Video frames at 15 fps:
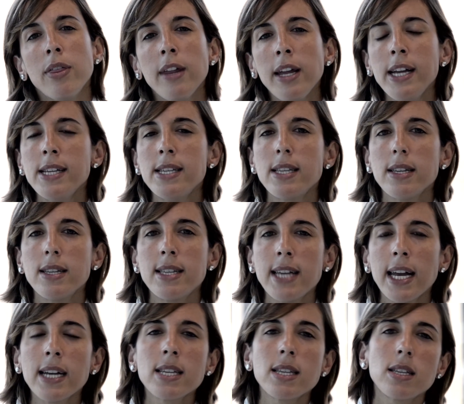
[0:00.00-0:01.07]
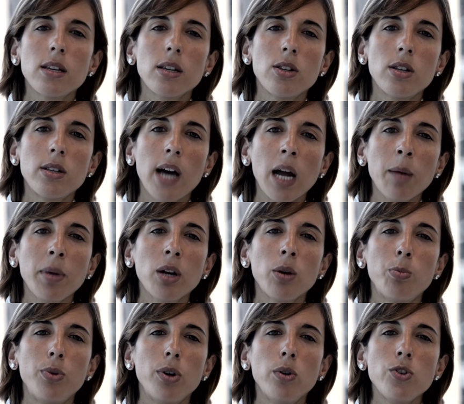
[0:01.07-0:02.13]
These six timing
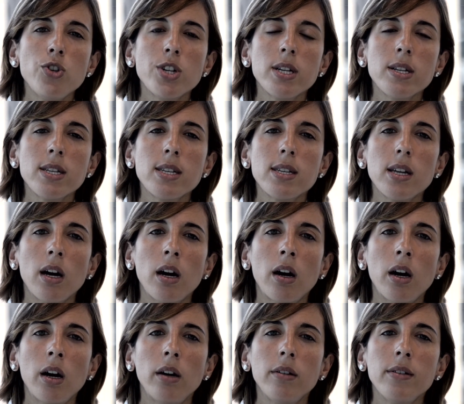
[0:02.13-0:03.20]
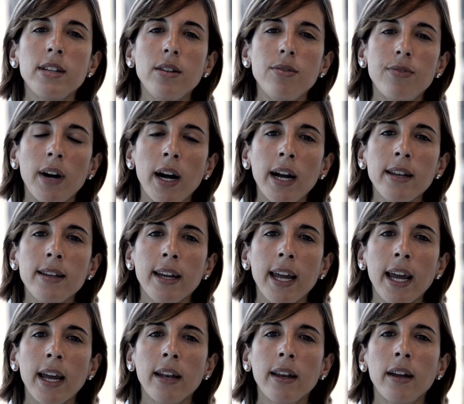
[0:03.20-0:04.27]
approaches are defined
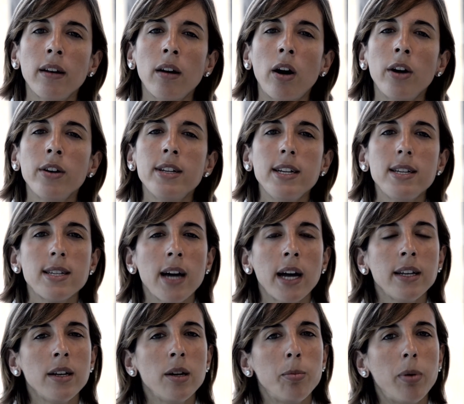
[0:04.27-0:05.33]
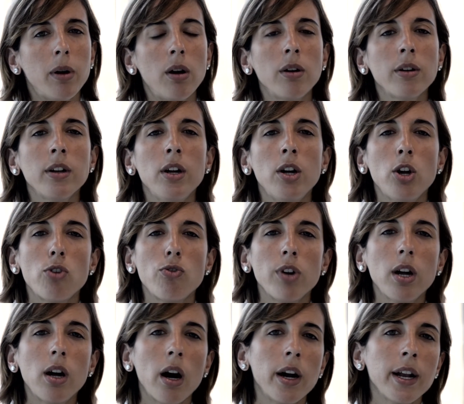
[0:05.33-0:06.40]
again and are decided upon
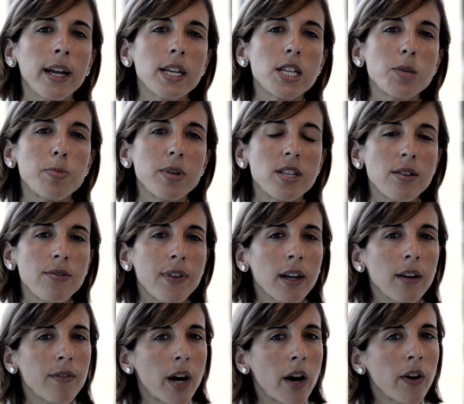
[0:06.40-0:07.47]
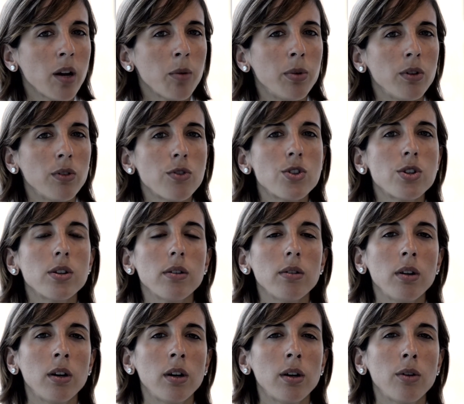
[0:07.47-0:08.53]
regarding specific variables
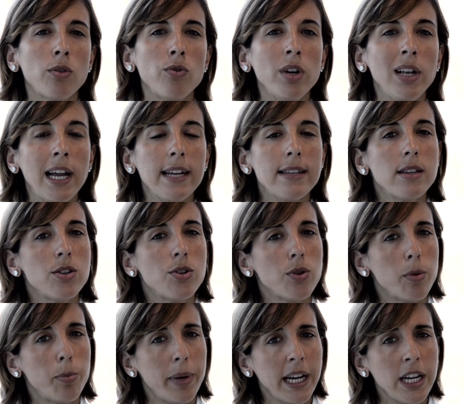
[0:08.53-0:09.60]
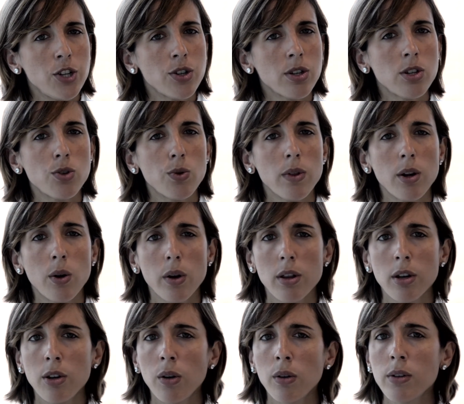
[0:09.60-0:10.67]
related to the patient, to the
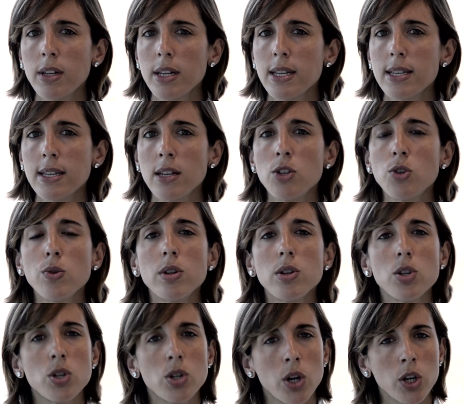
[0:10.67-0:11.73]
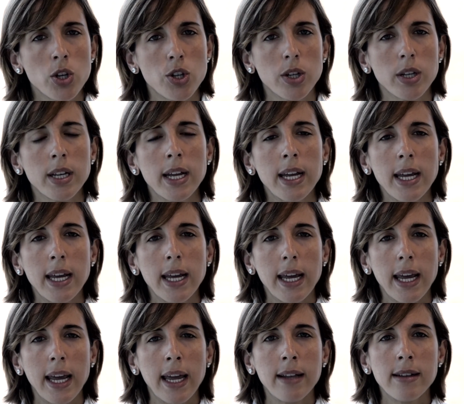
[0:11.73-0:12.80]
orthodontist, and to the surgeon,
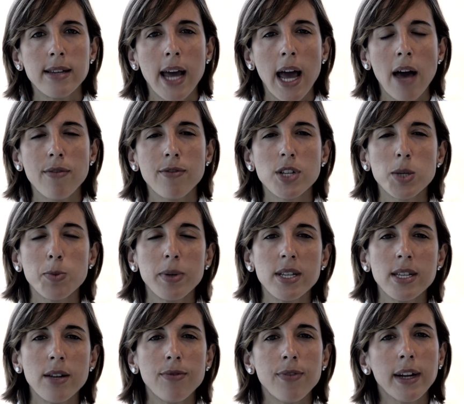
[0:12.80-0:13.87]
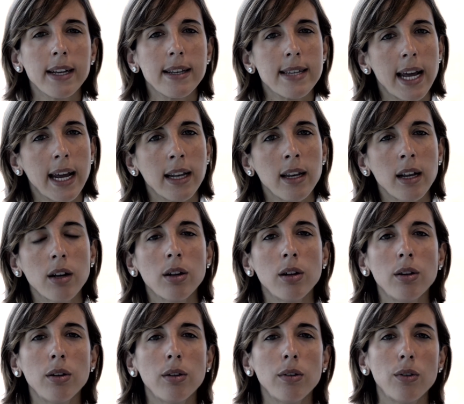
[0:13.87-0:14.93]
and have specific
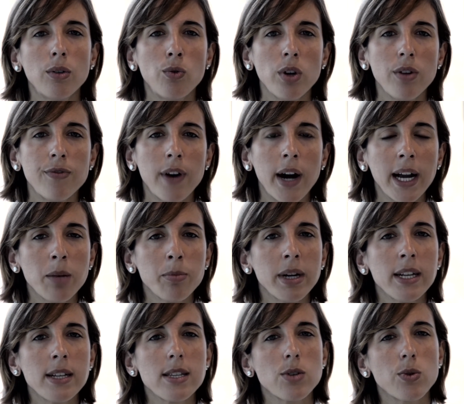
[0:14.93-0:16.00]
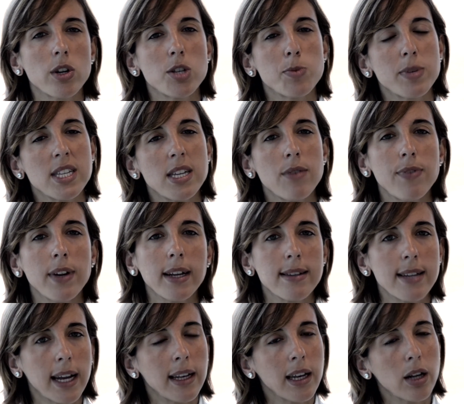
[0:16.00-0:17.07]
technical refinements or
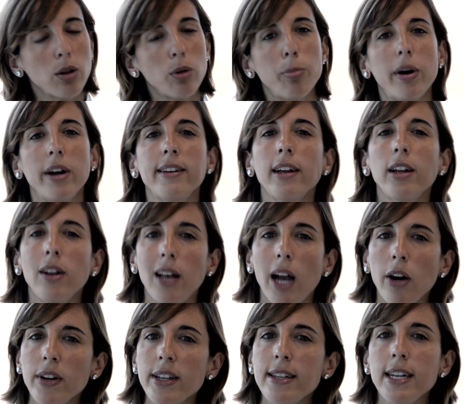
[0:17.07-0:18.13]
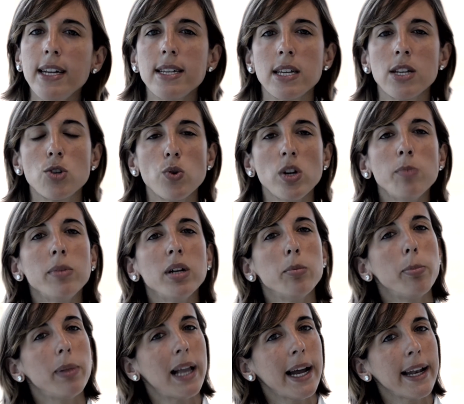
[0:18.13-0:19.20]
specific technical particularities and
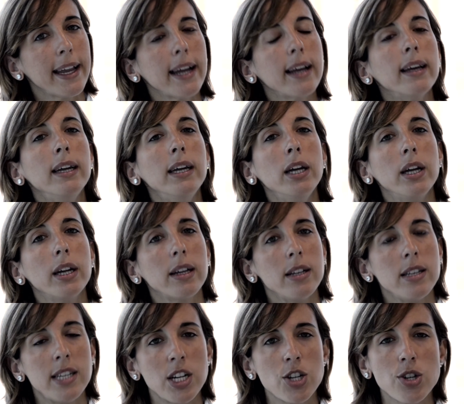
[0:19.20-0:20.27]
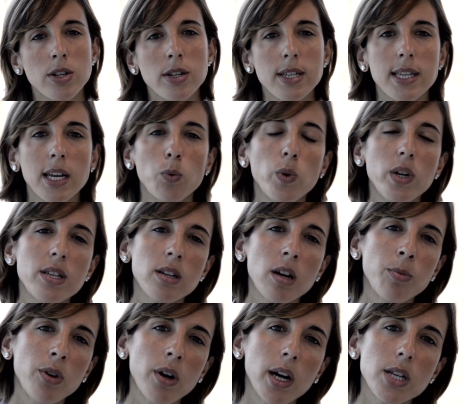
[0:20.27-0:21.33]
treatment planning conditions that we
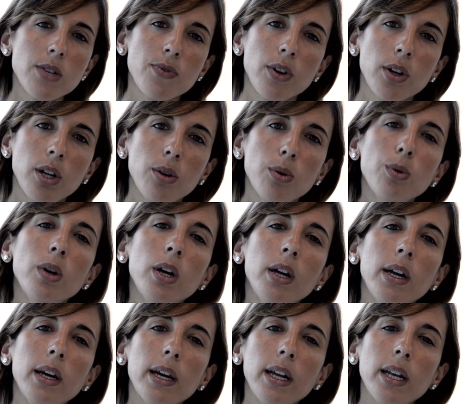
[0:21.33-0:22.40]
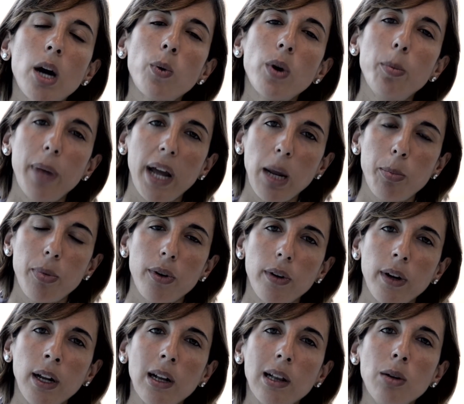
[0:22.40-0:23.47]
summarize for you in our
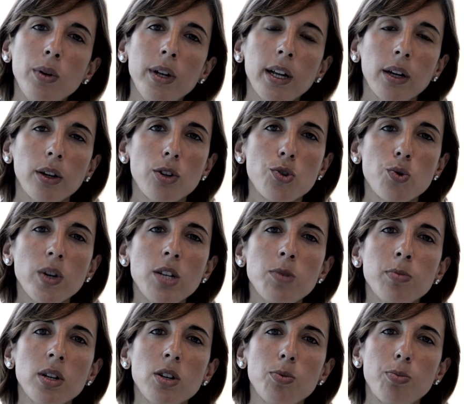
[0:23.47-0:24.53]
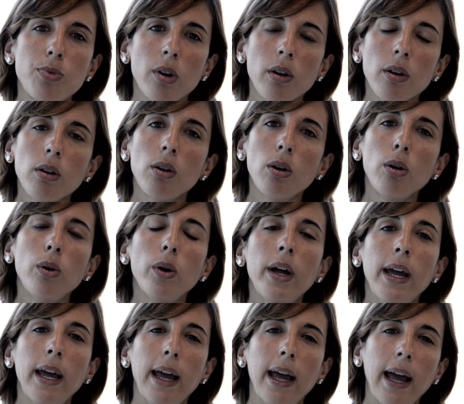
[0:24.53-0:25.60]
paper, including a treatment protocol
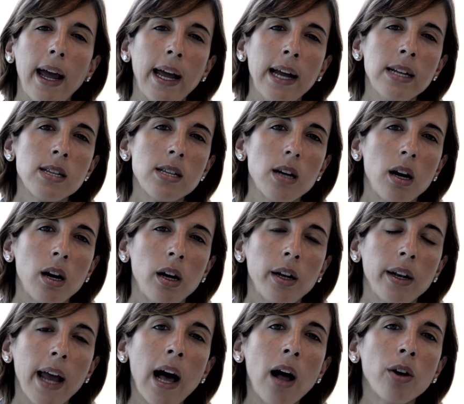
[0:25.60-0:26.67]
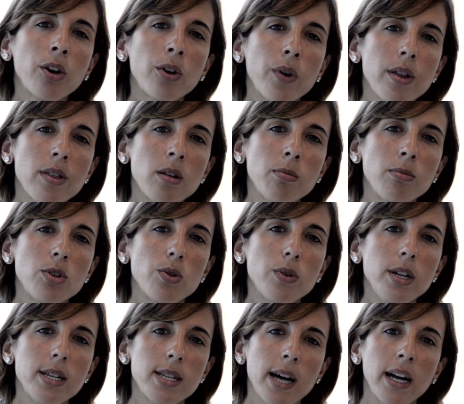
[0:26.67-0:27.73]
and an algorithm to
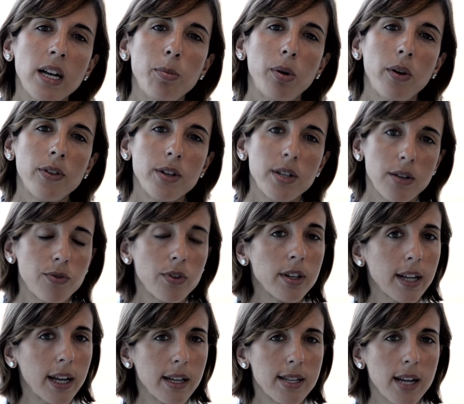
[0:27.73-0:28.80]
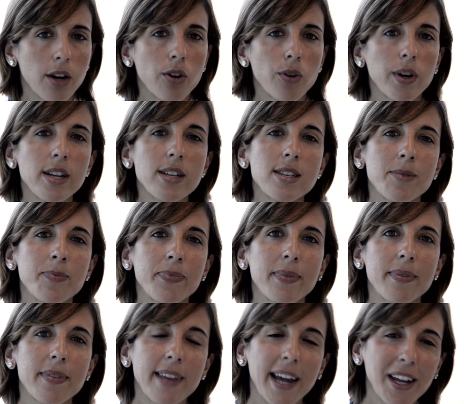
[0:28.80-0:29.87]
decide upon the different categories.
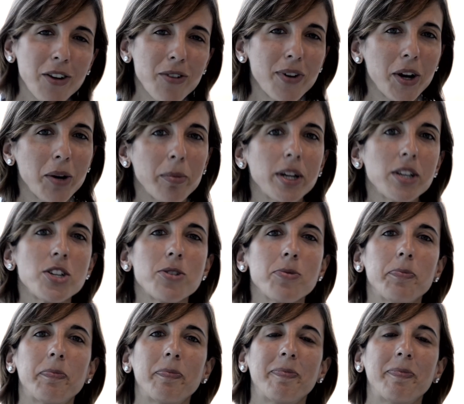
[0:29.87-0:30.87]
Thank you very much.